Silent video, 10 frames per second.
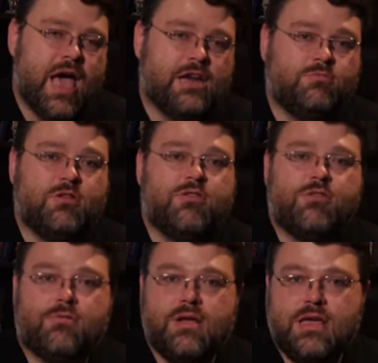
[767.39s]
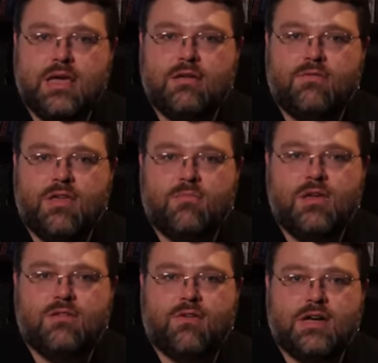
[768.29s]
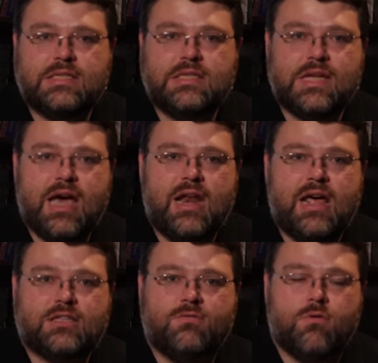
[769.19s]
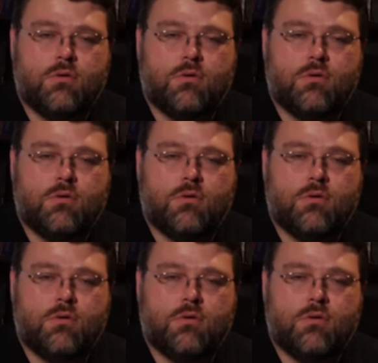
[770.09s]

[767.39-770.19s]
and up to 3 NVMe devices at x4,